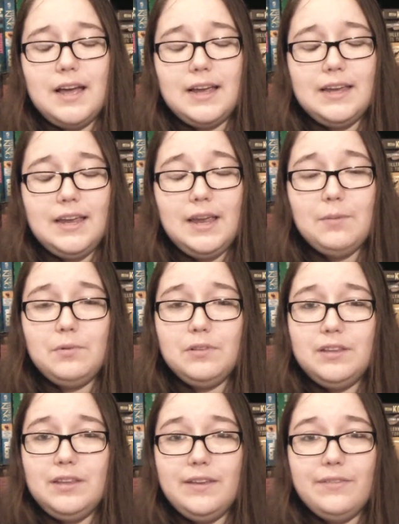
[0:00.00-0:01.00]
I can't
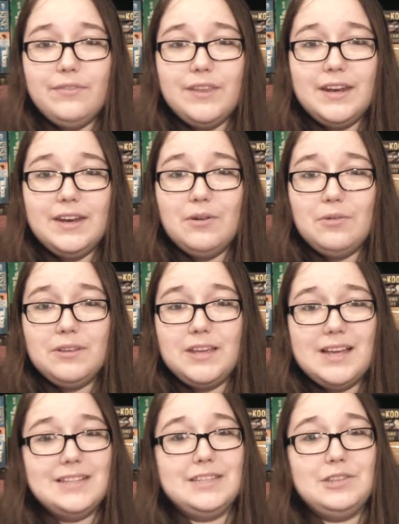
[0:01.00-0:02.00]
believe that it
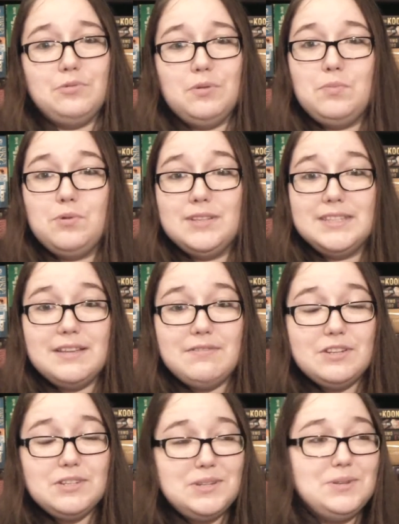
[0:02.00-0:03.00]
only has a
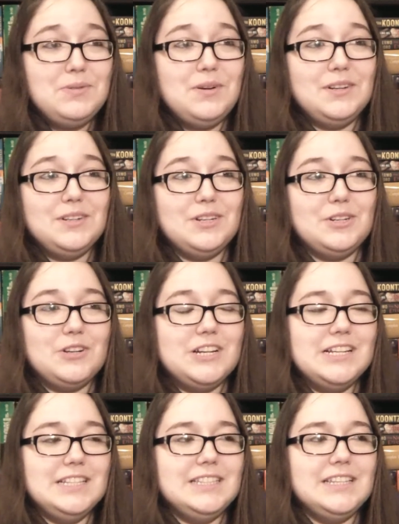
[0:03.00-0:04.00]
3.72 on
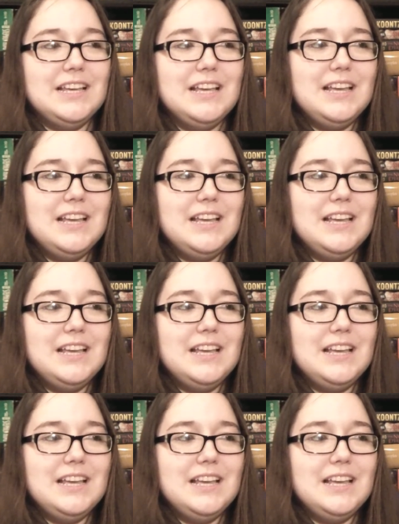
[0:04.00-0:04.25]
Goodreads.